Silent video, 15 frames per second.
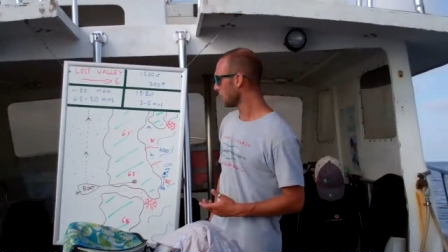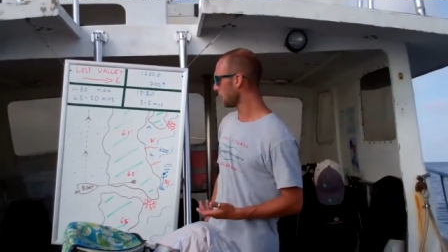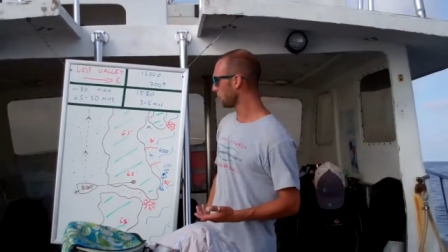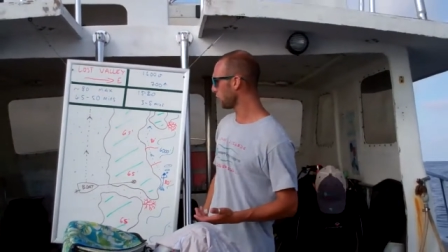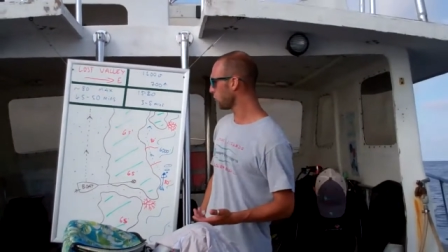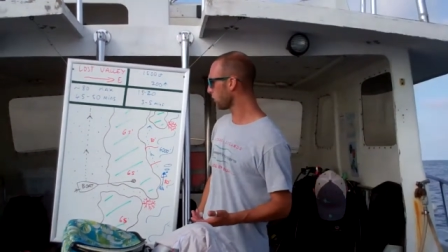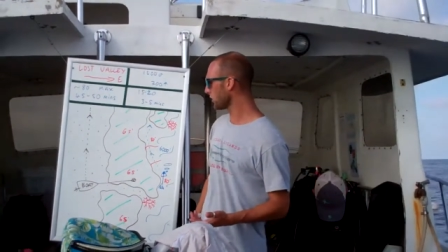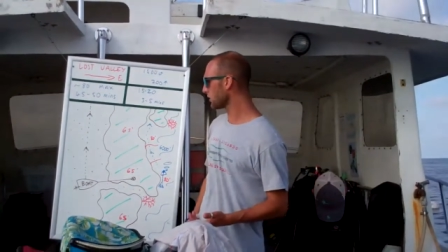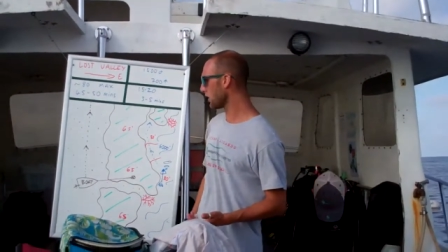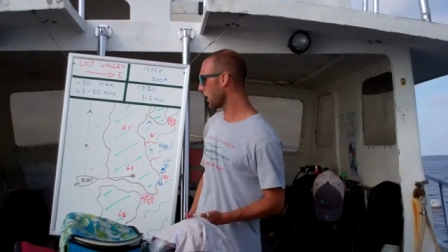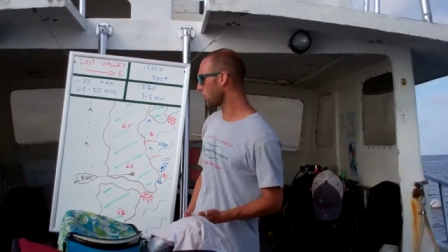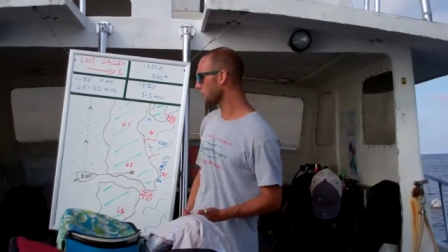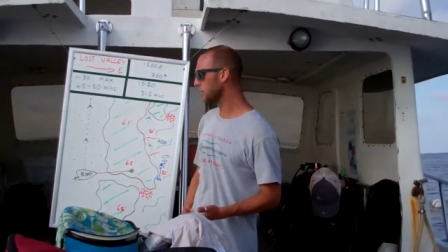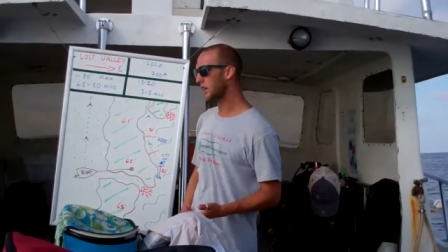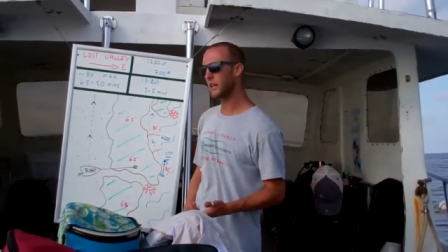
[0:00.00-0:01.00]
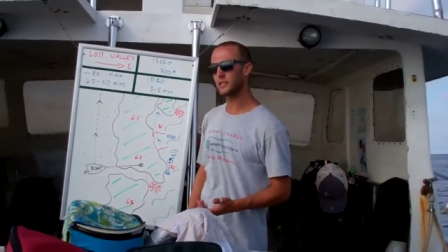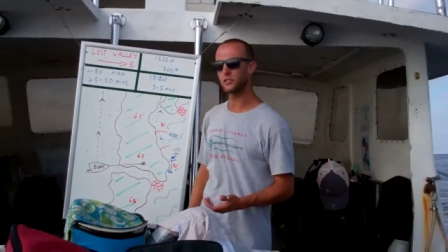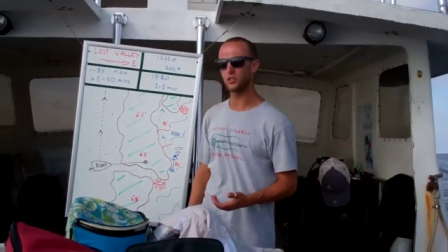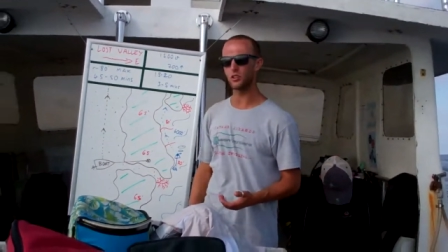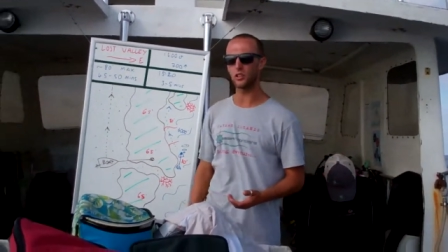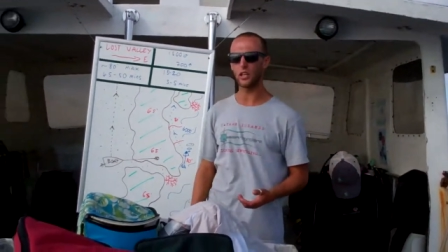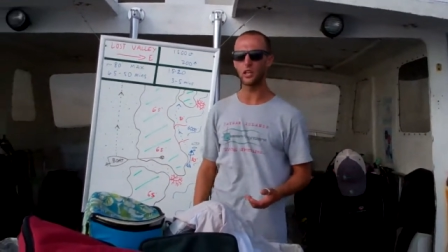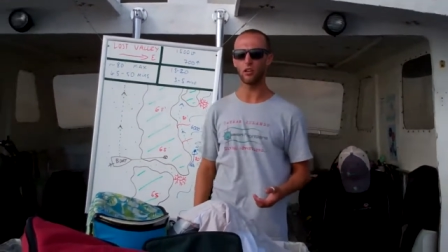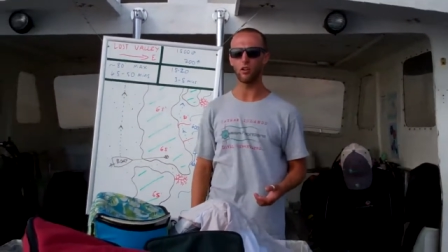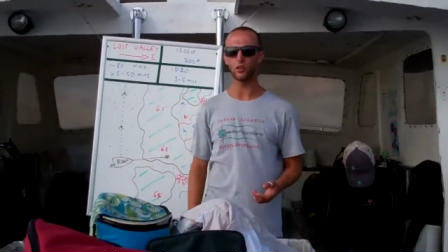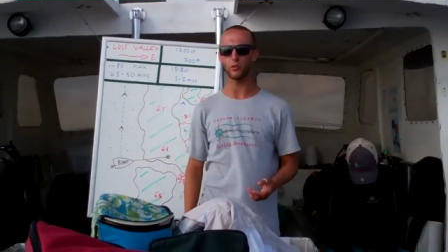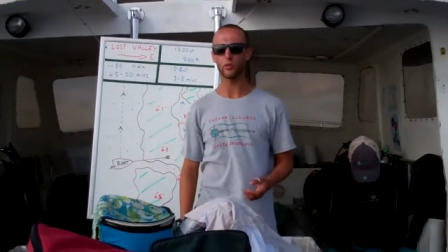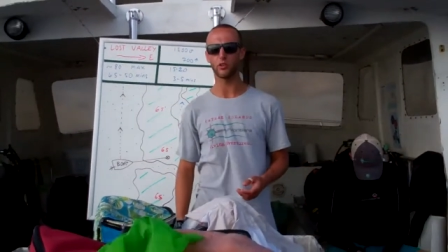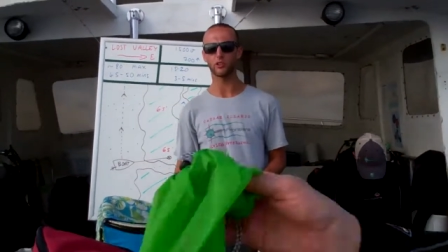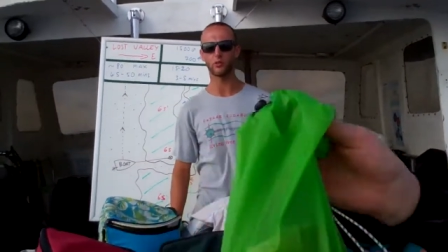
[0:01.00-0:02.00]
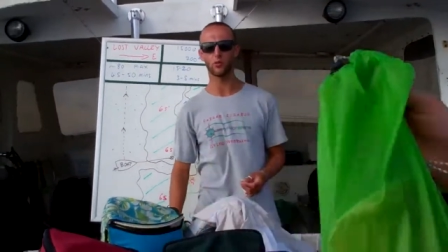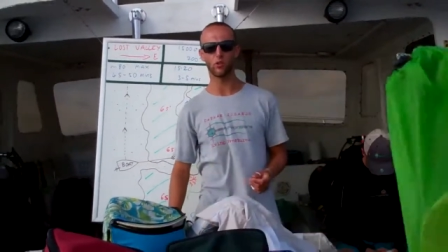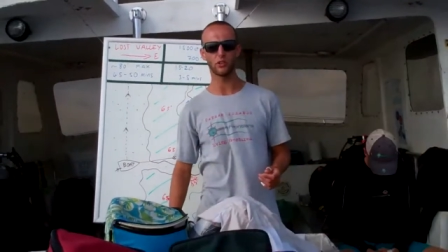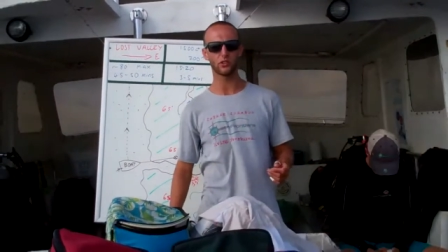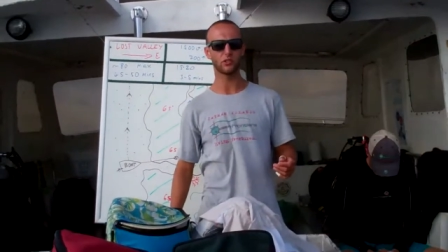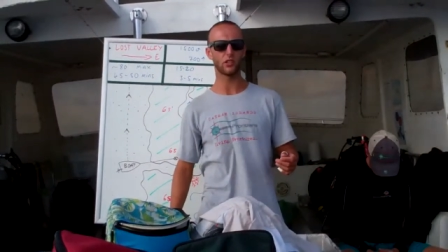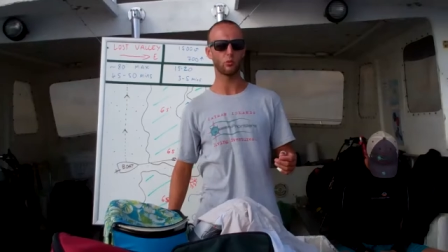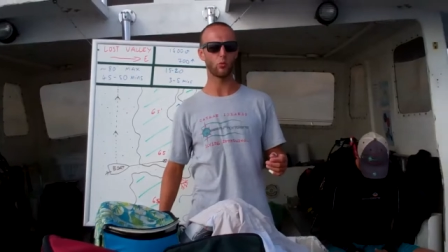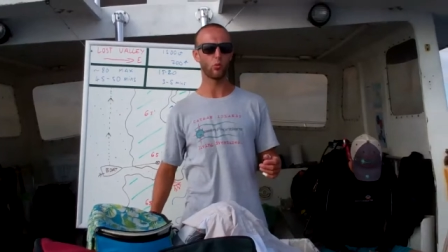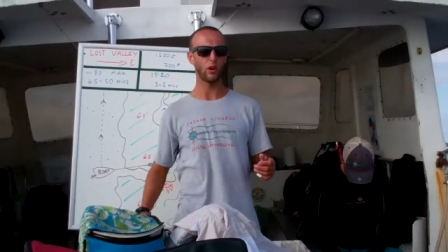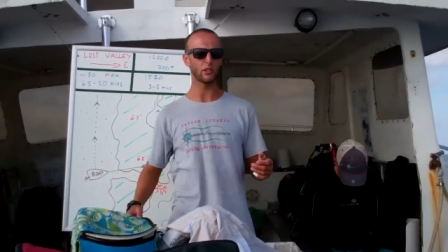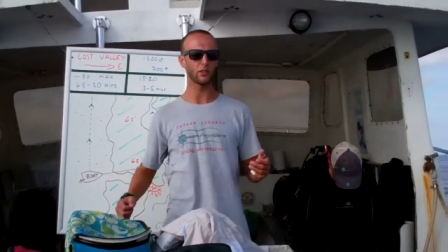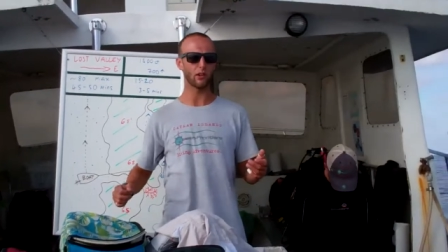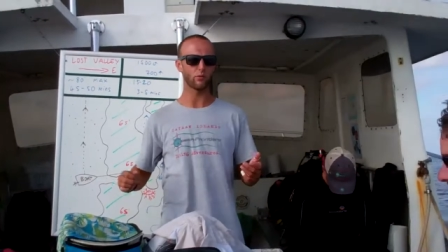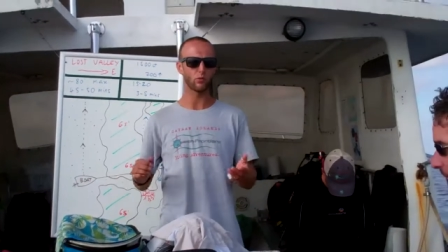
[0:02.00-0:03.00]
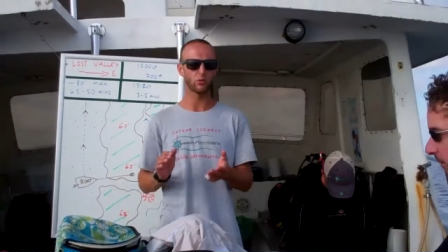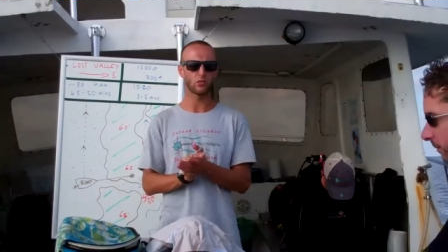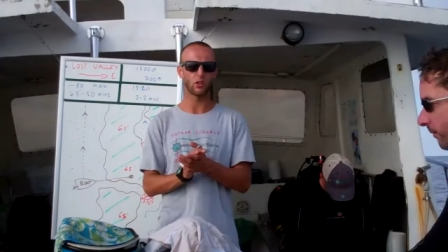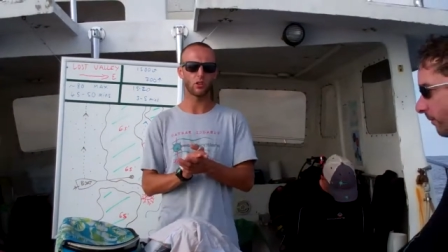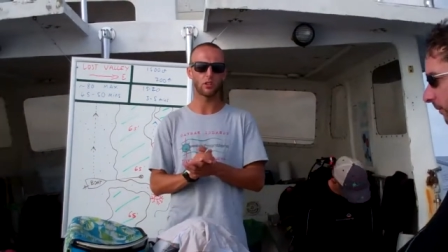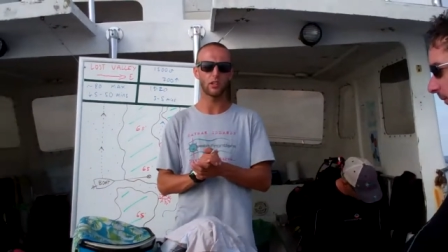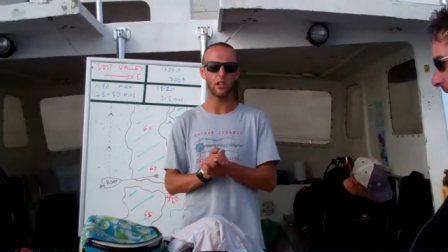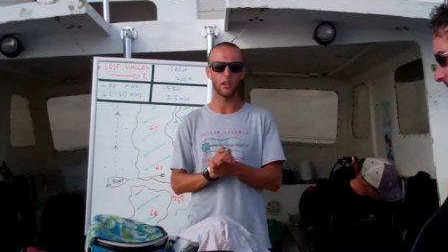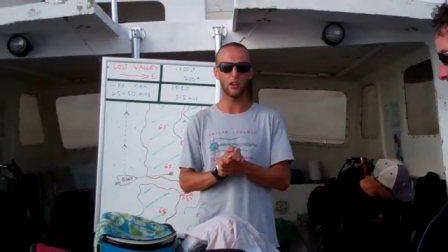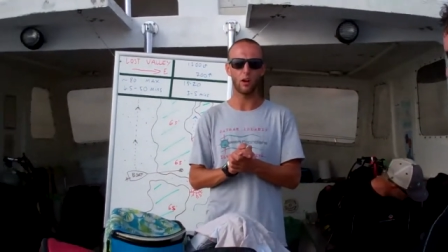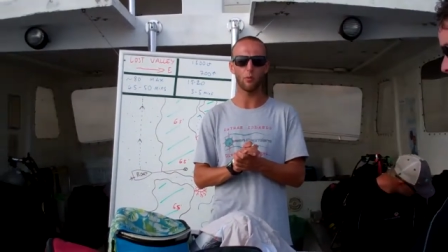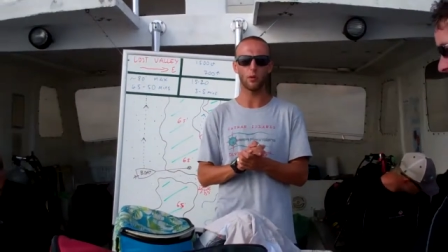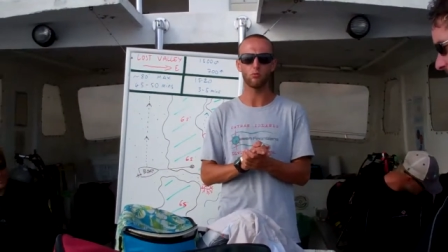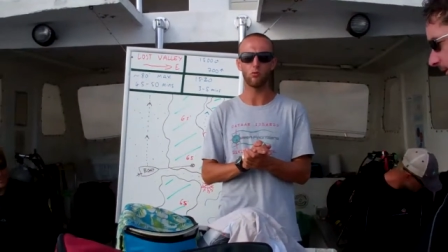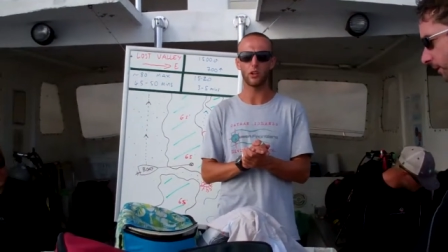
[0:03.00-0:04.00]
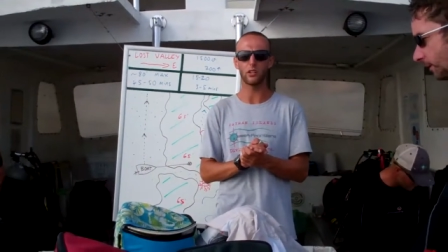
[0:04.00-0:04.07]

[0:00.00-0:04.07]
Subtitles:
If you want to get into your gear, guys, first of all, as I said, we'll wait till everyone's kind of geared up and